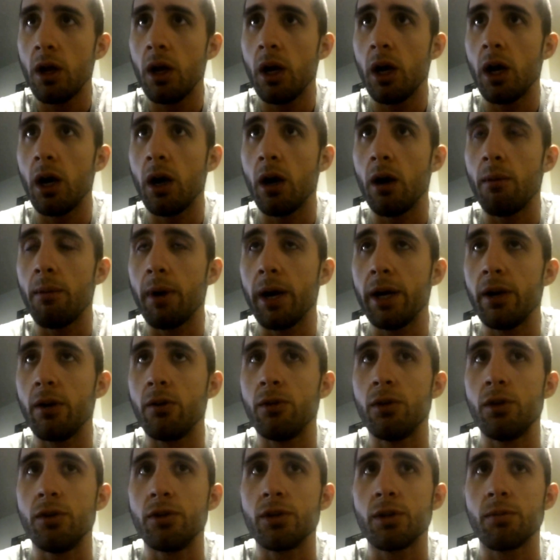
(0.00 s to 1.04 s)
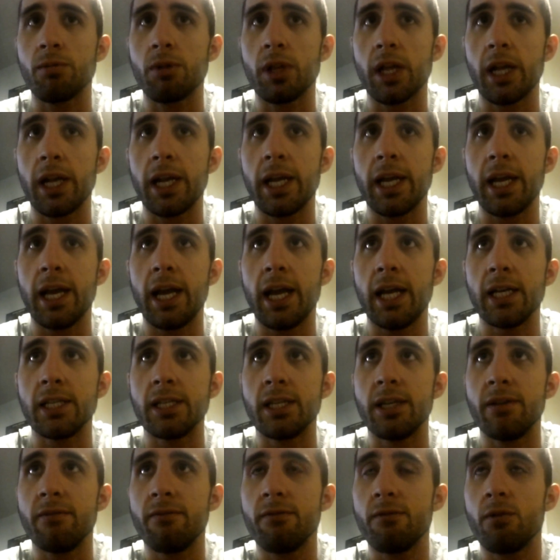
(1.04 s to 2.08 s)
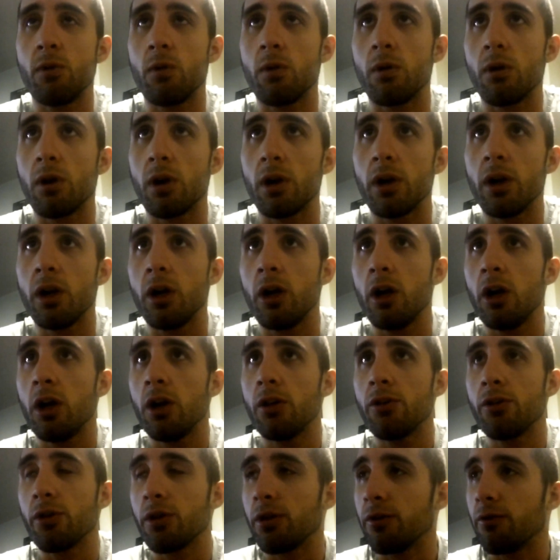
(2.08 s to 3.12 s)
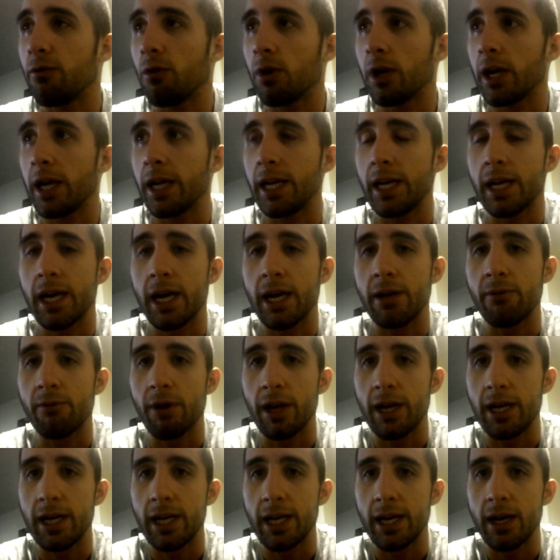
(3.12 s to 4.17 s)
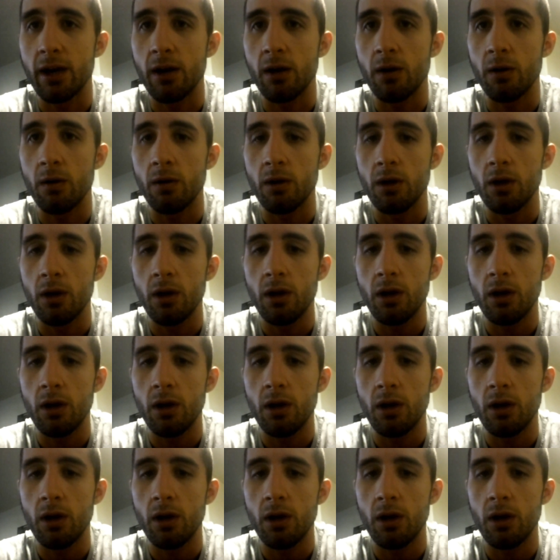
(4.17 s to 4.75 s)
I know NutriPlanet has it for $34.99 right now.